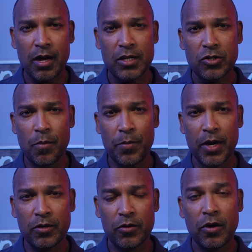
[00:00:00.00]
as
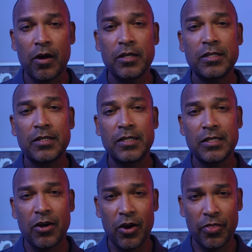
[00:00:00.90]
compared to
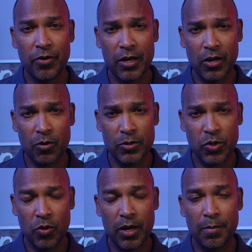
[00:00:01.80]
613 homes
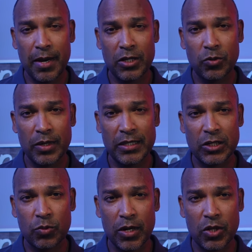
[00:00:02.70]
sold in May
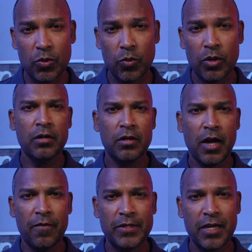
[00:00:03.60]
2022. The
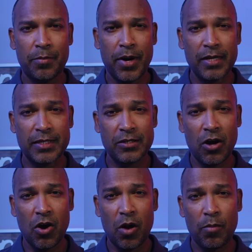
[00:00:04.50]
average sale price is
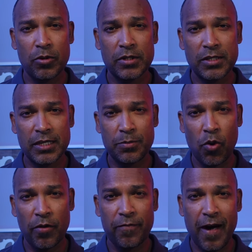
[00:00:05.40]
down almost
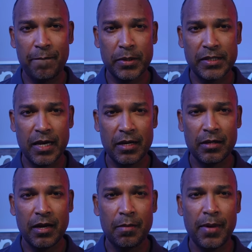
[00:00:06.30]
6.5%.
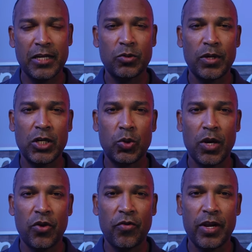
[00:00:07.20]
In May
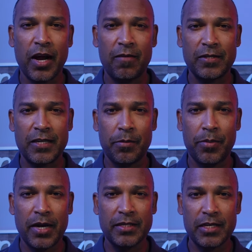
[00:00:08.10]
2023, the average sale
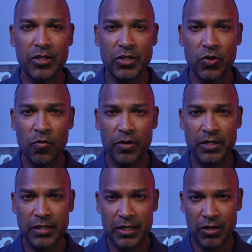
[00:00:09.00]
price is just over
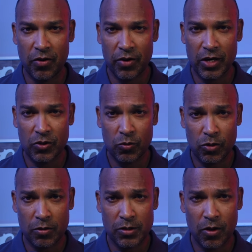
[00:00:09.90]

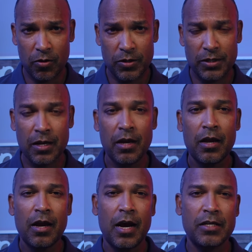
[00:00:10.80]
$602,000
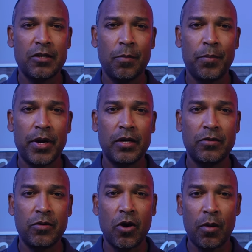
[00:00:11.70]
as compared
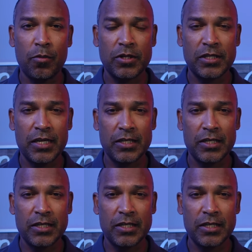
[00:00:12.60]
to almost